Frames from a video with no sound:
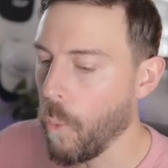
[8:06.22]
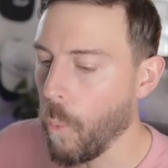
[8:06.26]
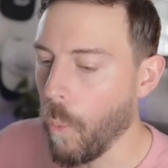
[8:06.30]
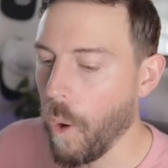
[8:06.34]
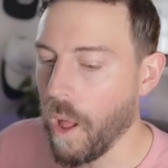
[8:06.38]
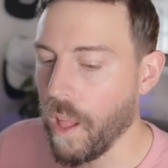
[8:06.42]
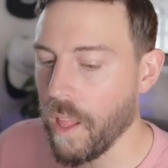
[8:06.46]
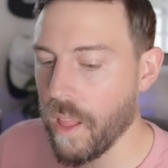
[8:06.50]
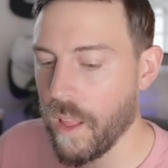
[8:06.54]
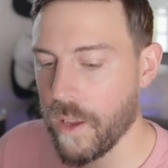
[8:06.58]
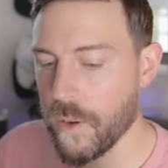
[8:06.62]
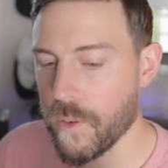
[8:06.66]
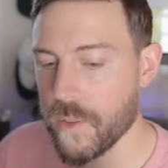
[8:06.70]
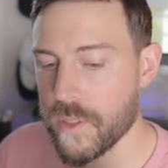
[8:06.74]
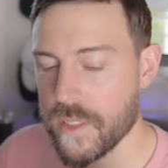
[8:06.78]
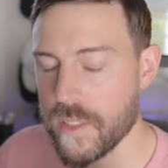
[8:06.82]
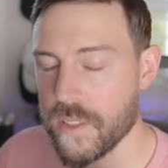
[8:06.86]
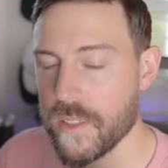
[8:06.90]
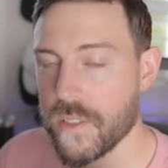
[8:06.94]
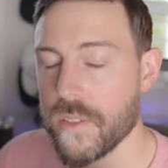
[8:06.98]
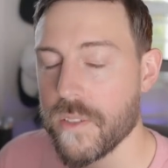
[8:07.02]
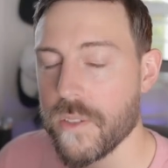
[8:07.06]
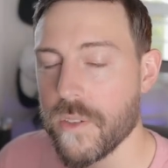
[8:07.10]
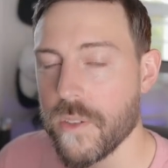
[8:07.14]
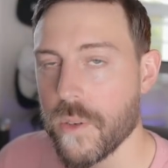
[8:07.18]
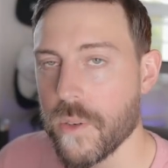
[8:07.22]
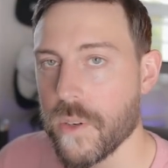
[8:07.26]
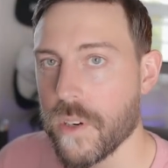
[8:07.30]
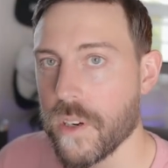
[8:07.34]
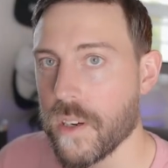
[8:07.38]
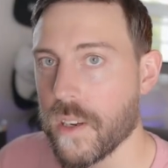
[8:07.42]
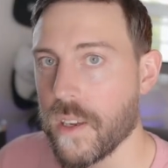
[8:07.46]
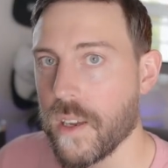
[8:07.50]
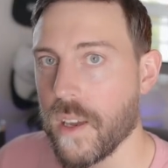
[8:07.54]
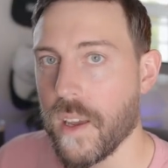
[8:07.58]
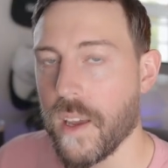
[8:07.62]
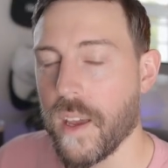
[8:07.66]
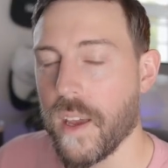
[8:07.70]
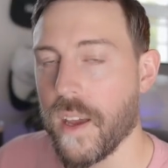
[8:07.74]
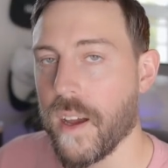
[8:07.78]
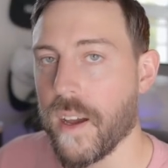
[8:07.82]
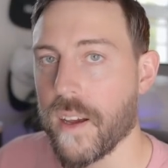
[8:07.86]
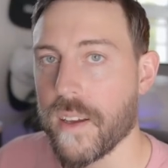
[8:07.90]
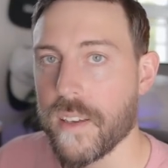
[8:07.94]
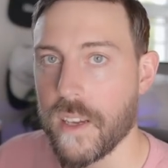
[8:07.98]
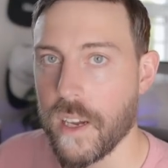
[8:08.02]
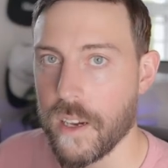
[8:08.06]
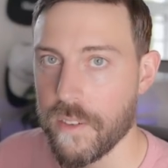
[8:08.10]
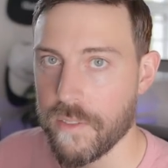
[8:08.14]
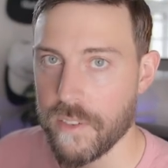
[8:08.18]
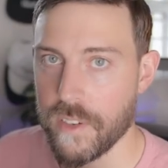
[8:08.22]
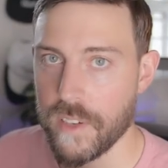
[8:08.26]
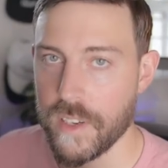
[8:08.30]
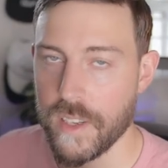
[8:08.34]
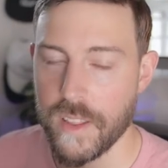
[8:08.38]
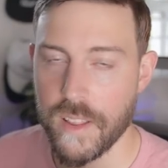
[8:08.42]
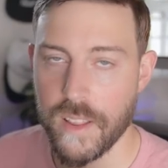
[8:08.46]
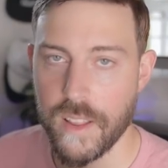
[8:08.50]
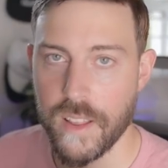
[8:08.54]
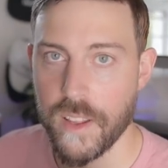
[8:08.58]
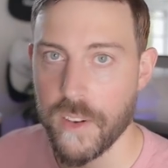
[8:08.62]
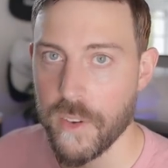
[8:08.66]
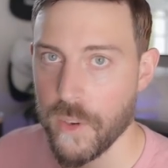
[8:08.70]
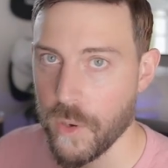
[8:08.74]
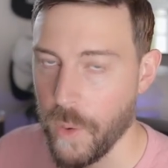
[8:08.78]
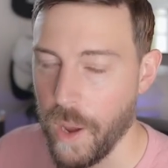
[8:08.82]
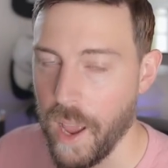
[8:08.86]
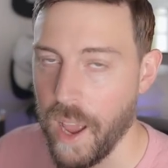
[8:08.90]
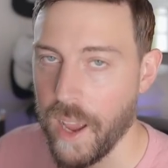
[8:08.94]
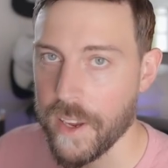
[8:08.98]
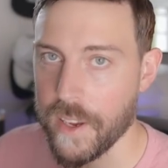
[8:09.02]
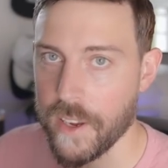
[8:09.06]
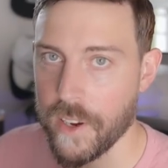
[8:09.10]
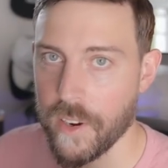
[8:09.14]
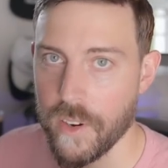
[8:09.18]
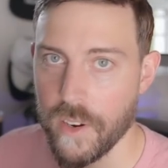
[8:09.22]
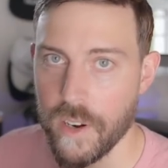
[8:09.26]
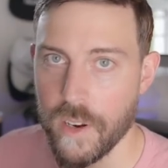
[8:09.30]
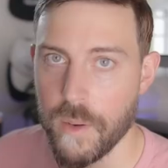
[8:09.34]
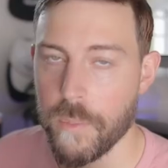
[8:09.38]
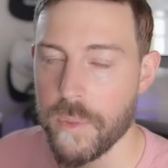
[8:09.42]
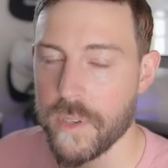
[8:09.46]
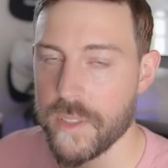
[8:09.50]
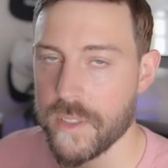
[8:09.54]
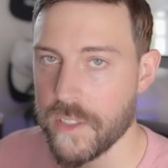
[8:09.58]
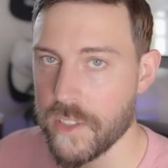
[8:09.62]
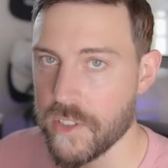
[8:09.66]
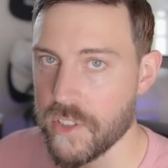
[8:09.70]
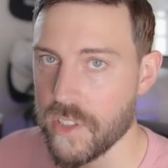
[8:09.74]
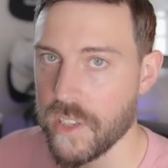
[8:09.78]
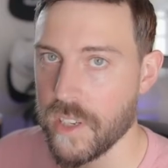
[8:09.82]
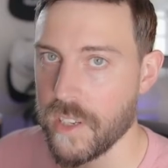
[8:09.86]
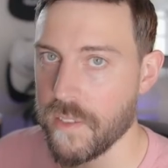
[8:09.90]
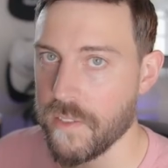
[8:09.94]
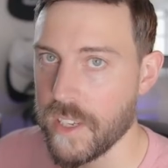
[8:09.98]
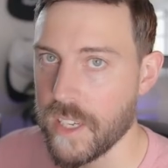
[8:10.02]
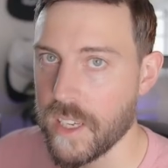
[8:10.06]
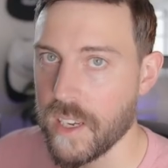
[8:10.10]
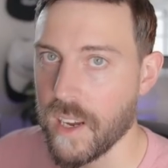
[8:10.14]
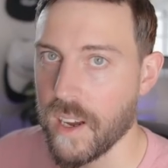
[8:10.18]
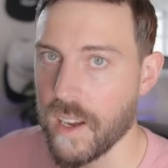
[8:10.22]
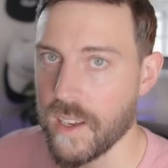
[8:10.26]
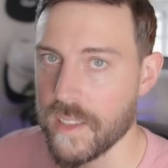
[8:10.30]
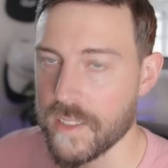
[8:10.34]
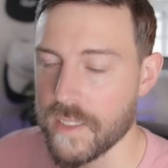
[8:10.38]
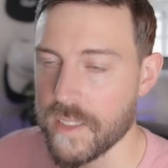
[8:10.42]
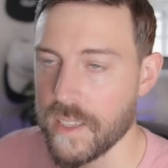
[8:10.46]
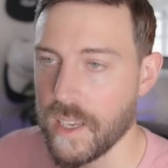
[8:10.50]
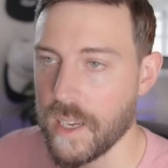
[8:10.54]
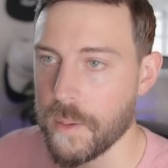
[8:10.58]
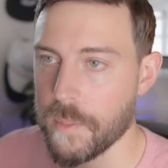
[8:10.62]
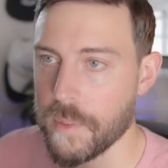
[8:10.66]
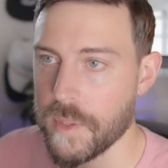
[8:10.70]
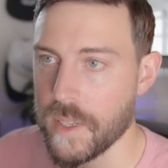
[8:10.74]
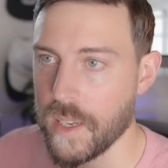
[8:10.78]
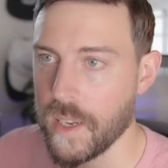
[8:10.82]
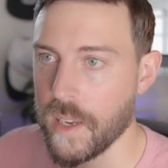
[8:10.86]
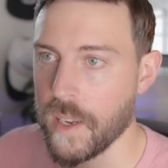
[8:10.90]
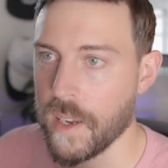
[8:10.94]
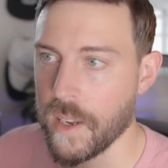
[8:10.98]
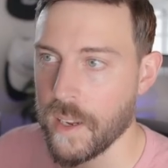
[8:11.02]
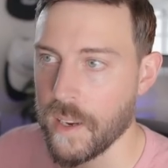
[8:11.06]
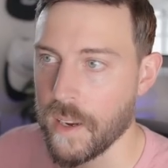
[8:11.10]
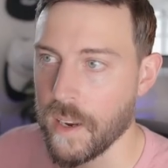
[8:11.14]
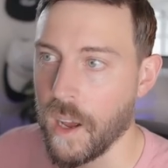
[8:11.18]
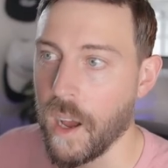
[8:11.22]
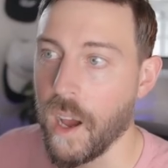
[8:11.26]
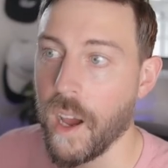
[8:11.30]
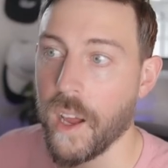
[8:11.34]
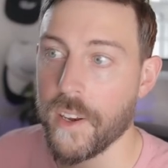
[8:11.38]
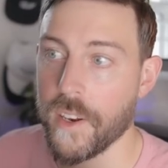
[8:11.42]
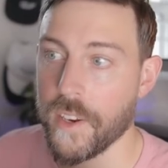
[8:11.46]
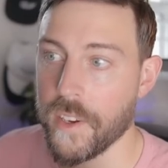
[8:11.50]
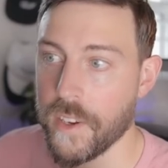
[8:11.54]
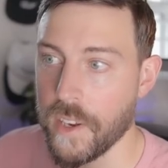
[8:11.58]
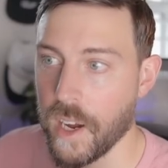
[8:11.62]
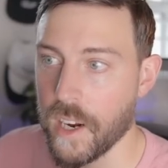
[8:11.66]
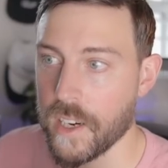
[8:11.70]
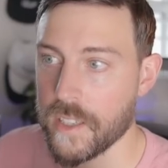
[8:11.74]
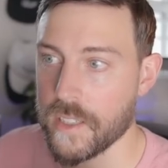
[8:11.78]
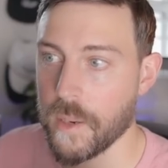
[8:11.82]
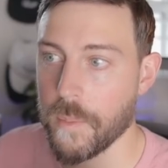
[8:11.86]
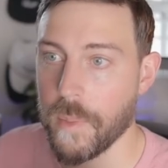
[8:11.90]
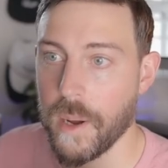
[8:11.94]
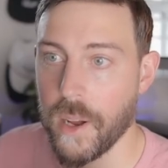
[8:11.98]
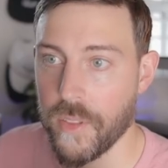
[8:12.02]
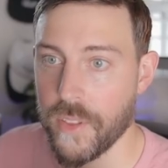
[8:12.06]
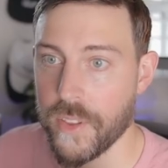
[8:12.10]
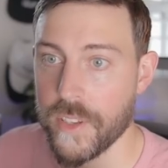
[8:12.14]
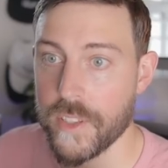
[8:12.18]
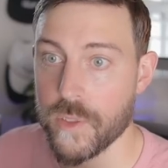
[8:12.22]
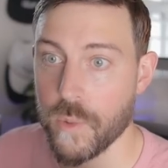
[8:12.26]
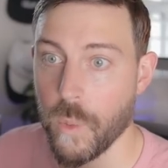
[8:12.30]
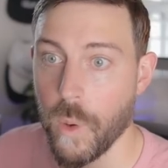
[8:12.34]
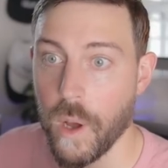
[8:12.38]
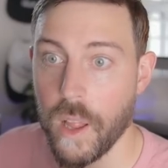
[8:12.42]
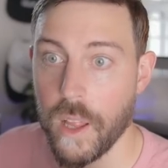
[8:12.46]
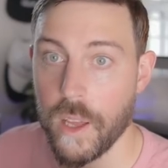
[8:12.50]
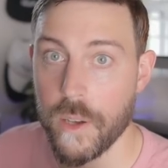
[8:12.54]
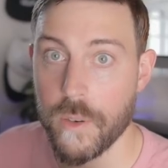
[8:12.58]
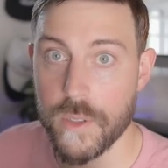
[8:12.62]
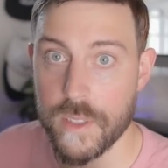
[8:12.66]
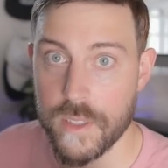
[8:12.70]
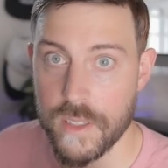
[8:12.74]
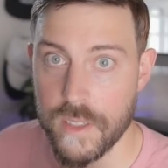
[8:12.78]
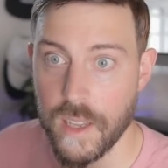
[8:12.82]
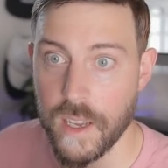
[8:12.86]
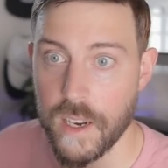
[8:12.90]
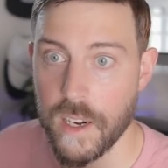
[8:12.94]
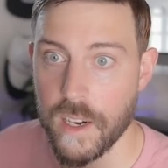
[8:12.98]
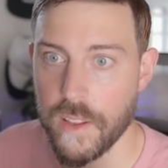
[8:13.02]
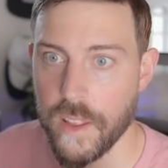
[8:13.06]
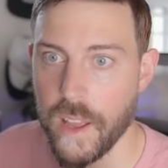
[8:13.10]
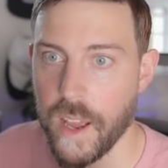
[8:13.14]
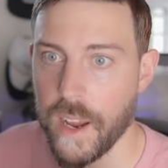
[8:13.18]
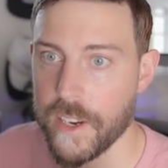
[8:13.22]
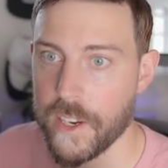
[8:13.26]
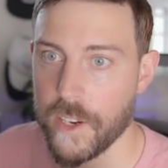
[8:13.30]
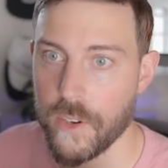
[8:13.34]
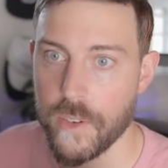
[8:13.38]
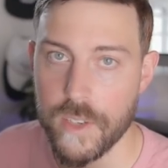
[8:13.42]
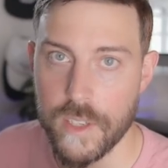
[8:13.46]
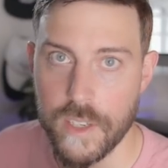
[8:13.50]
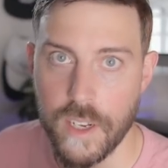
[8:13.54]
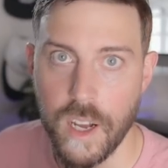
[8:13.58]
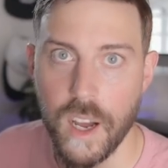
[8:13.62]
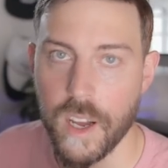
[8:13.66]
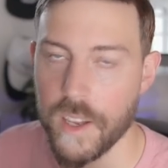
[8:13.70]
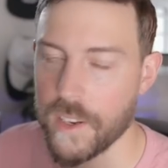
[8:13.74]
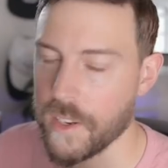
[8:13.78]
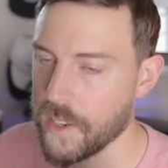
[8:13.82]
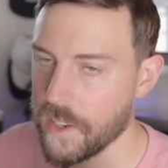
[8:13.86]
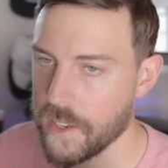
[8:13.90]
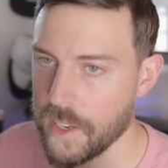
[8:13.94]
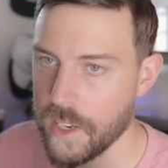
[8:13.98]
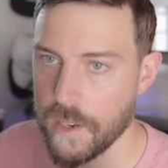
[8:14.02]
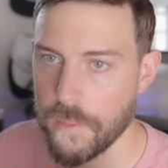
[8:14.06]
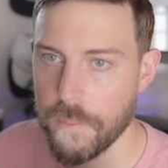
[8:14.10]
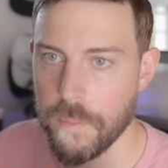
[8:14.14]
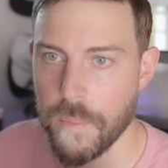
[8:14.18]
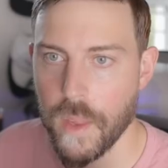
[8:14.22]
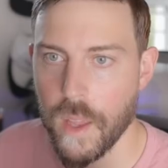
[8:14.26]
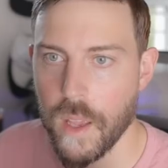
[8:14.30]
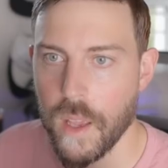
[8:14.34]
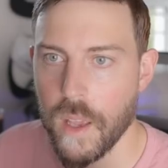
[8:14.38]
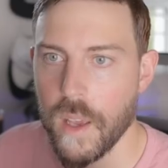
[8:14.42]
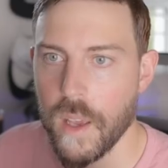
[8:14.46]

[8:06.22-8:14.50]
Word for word: while I was in New York uh, covering the new Acura Precision EV concept, and Honda talked about this while I was there, the Acura Honda team.